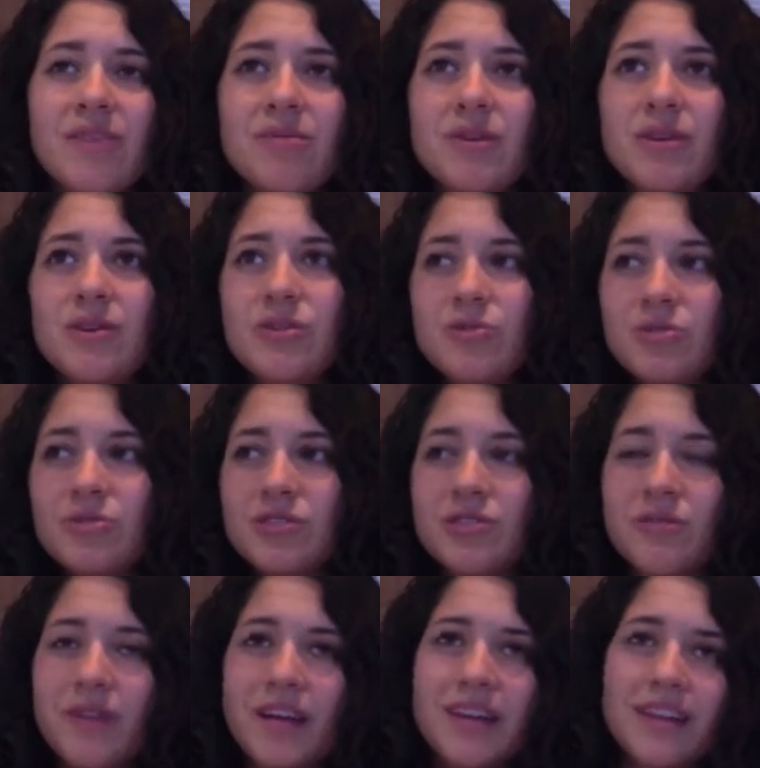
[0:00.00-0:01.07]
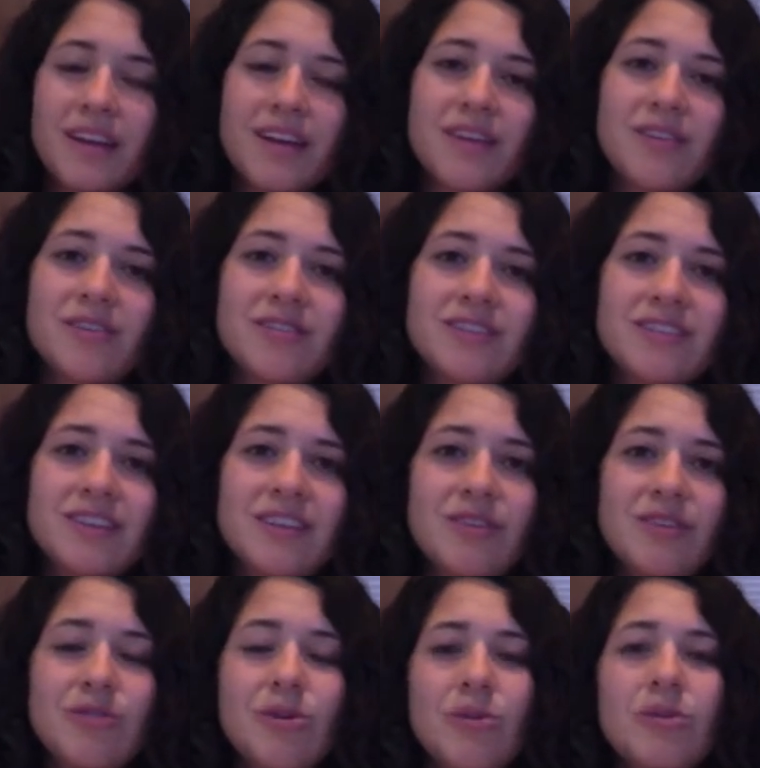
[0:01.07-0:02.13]
we used to write letters and
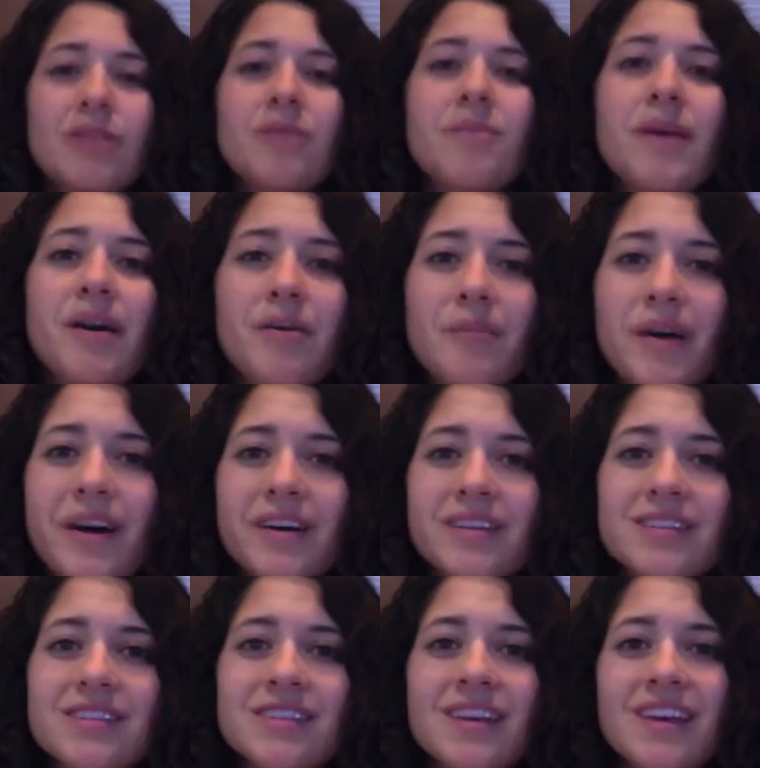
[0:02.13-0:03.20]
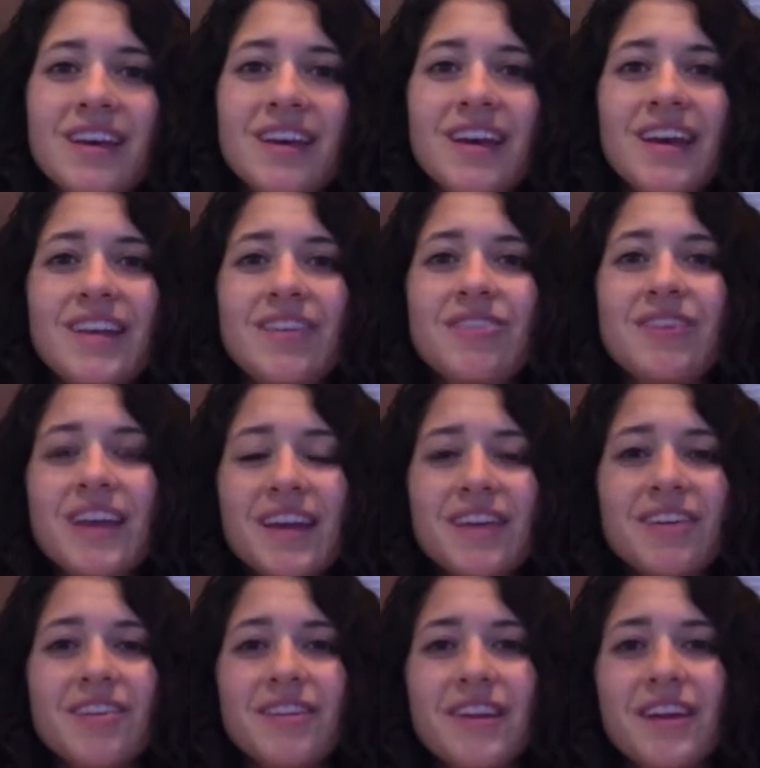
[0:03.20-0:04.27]
you go to the mailbox and you get
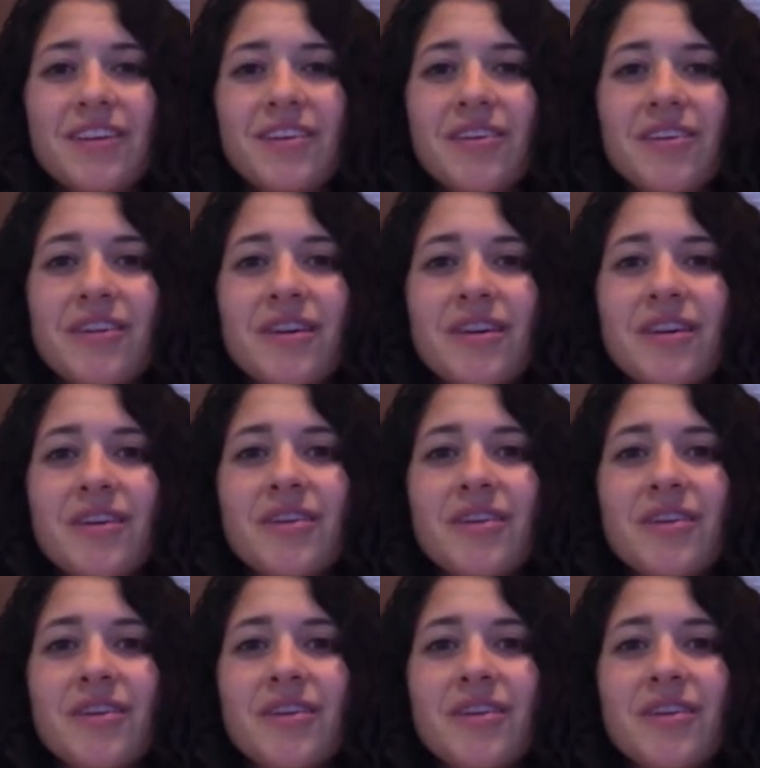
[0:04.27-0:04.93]
your letter